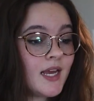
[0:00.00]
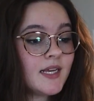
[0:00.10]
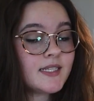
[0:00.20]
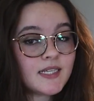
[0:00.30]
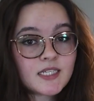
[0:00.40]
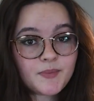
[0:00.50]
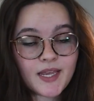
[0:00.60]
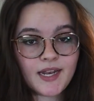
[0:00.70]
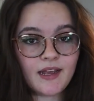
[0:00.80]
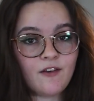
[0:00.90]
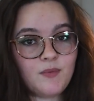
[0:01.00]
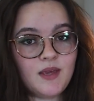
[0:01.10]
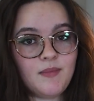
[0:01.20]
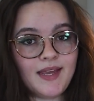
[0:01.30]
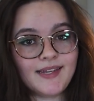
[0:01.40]
Since the beginning of
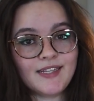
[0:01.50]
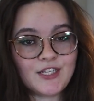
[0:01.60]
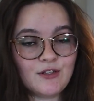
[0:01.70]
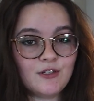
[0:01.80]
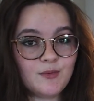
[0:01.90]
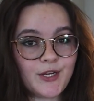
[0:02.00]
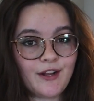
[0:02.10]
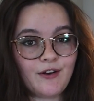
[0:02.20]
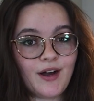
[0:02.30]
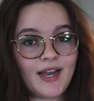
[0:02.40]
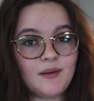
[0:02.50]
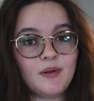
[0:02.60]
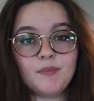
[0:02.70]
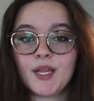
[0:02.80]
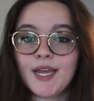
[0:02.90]
me making this YouTube channel, I had
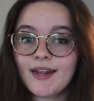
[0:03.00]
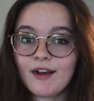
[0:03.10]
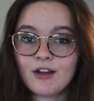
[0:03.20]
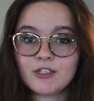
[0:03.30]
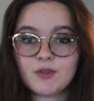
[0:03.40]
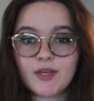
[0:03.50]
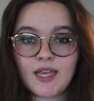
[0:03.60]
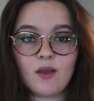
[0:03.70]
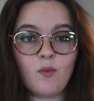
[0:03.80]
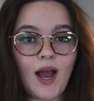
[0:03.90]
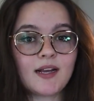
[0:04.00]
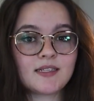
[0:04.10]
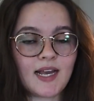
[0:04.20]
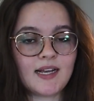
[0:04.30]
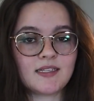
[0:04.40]
been planning on doing a
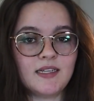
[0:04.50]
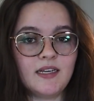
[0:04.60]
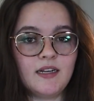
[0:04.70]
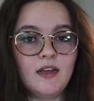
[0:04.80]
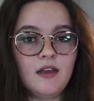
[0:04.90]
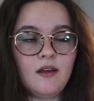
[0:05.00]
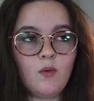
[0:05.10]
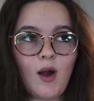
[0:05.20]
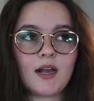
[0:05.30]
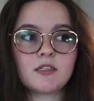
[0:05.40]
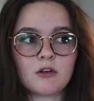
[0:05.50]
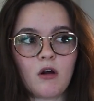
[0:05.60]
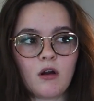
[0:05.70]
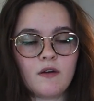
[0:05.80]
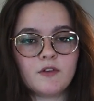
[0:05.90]
waxed
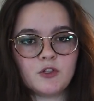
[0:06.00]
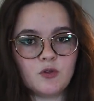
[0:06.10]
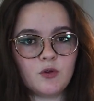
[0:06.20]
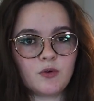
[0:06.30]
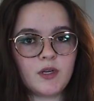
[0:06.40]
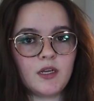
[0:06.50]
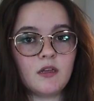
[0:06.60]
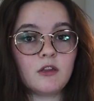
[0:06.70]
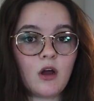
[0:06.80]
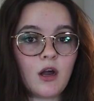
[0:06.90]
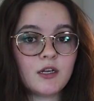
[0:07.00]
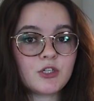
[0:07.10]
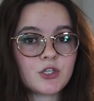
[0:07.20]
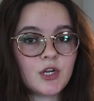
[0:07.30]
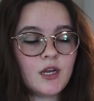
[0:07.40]
carved jewelry
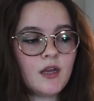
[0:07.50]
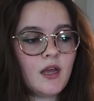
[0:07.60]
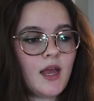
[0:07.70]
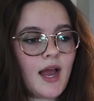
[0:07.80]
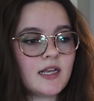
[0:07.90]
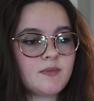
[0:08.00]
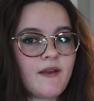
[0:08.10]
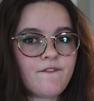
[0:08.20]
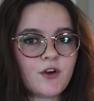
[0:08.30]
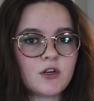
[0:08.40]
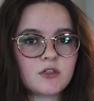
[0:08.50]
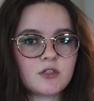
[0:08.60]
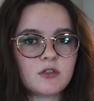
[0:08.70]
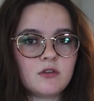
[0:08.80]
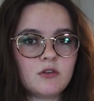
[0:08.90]
launch as my
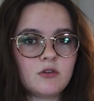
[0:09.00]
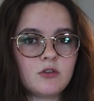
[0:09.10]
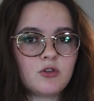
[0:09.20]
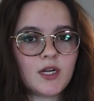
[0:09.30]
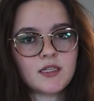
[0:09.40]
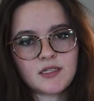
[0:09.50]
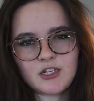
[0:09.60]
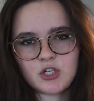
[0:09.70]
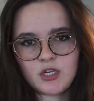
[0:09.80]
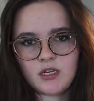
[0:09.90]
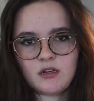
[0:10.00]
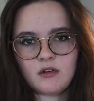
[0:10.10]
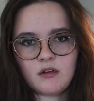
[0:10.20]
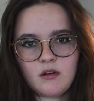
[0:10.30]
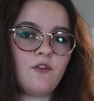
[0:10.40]
first
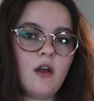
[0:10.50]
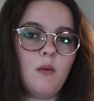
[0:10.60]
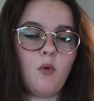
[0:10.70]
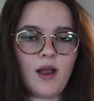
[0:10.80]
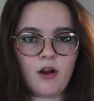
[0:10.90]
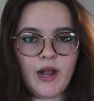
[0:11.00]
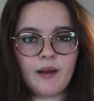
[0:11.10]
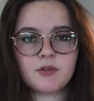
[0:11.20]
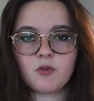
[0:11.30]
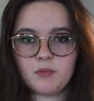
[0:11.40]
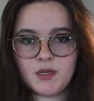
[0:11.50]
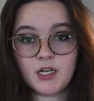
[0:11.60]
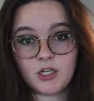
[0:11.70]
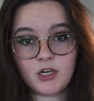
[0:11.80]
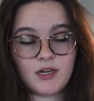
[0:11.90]
transition from wire wrapped or
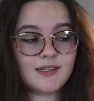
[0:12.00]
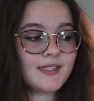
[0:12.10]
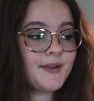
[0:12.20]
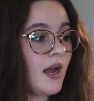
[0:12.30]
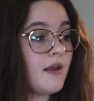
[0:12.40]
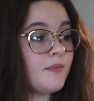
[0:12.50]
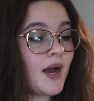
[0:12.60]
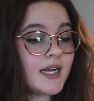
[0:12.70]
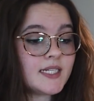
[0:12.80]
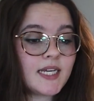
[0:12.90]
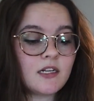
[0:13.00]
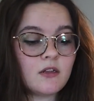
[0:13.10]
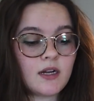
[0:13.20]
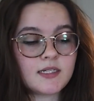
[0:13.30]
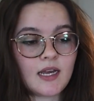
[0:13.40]
beaded goods. I'd taken a
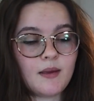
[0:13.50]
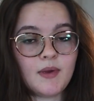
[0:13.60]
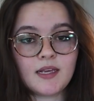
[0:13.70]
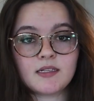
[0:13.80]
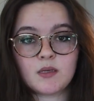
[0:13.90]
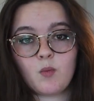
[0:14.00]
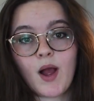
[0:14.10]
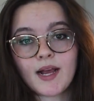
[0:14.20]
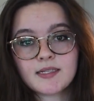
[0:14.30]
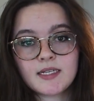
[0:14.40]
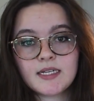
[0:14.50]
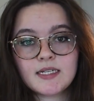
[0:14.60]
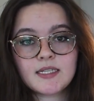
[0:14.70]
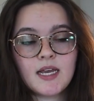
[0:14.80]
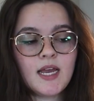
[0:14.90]
lot of time making some
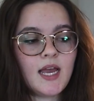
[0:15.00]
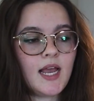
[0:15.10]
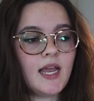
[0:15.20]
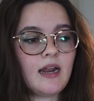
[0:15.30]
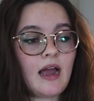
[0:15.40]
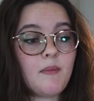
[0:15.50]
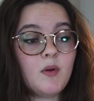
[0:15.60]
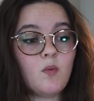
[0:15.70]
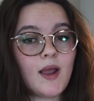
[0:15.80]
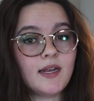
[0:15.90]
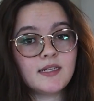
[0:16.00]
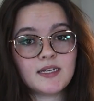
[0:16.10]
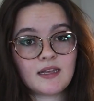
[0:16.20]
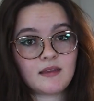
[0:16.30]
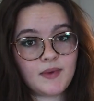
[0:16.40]
waxes, and I've been waiting to
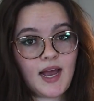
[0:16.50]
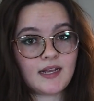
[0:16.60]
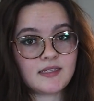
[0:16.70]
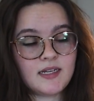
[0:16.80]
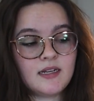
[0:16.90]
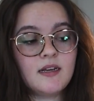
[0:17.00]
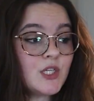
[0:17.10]
get them casted.